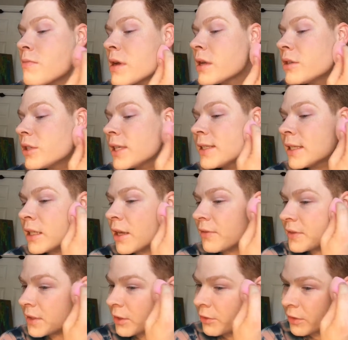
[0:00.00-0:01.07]
But just enough
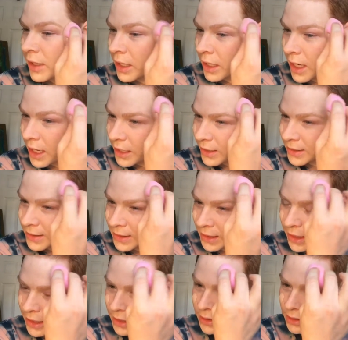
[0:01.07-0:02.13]
so you can kind of
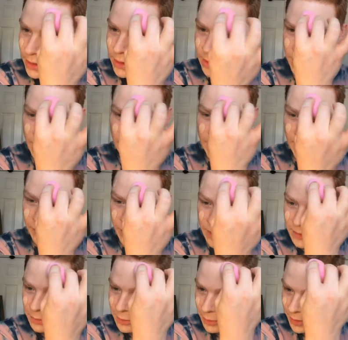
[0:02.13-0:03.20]
see the
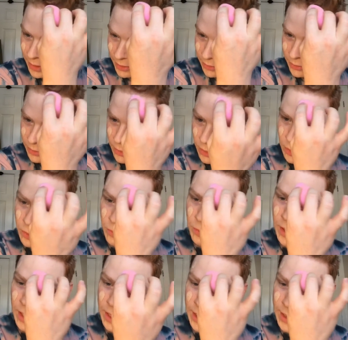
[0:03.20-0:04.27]
difference between
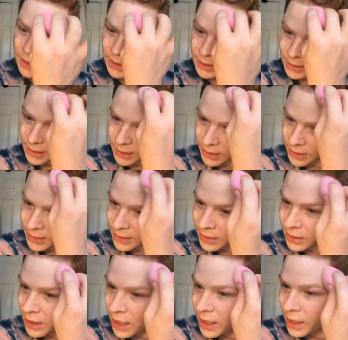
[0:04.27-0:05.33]
what is and is
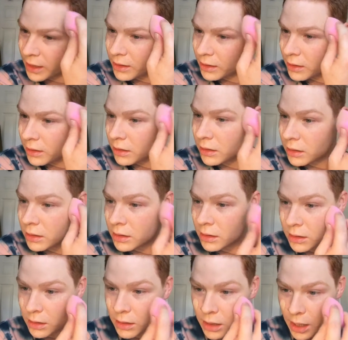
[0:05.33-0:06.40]
not
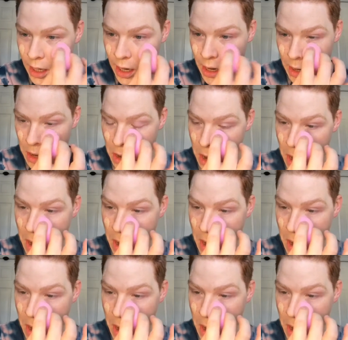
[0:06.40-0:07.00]
there.